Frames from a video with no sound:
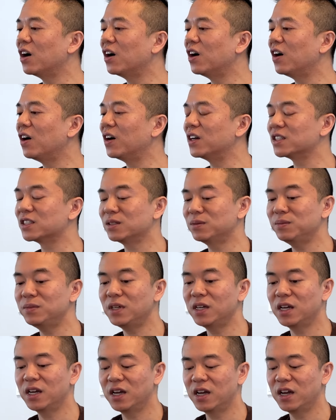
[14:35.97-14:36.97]
awesome.
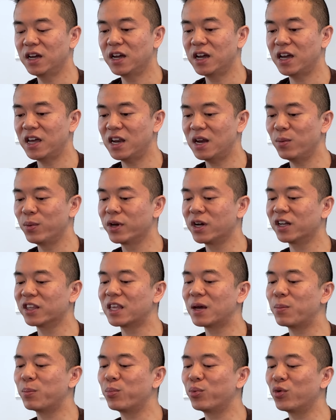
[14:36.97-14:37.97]
And then we got
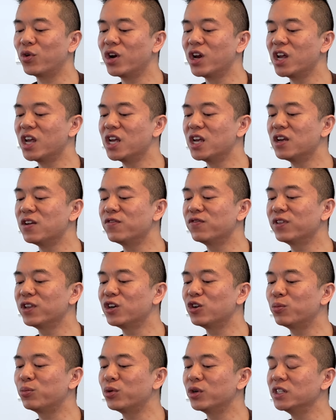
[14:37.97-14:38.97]
that Brave
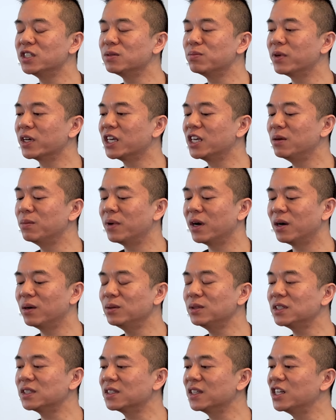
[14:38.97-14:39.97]
Little Prince Mickey
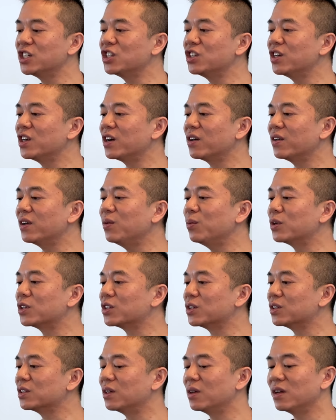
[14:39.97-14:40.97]
Mouse legendary,
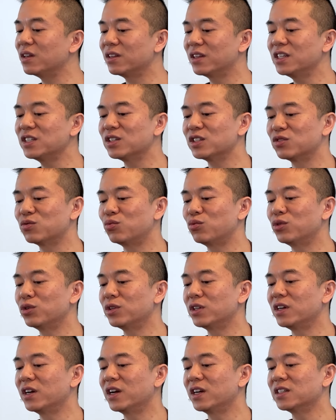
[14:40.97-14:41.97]
which is, this is
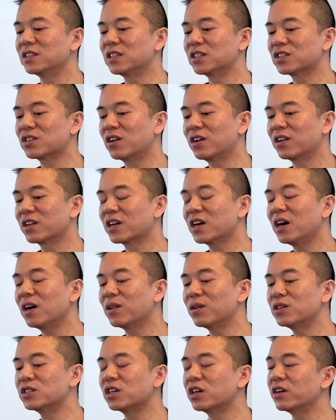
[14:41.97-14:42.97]
really nice, this card. The
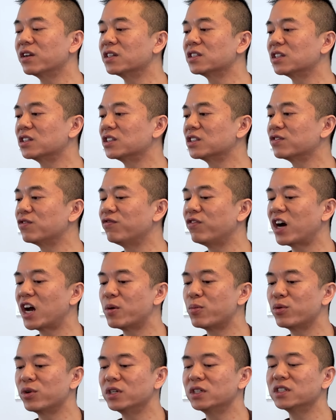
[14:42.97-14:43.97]
colors are just
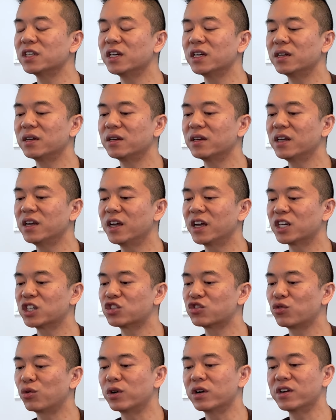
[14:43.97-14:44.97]
vibrant and
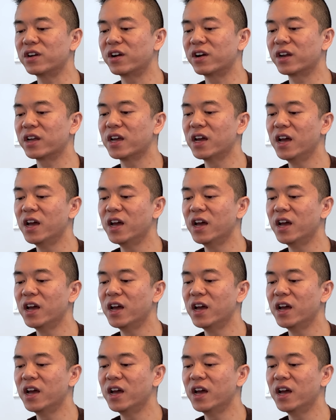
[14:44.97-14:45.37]
extraordinary.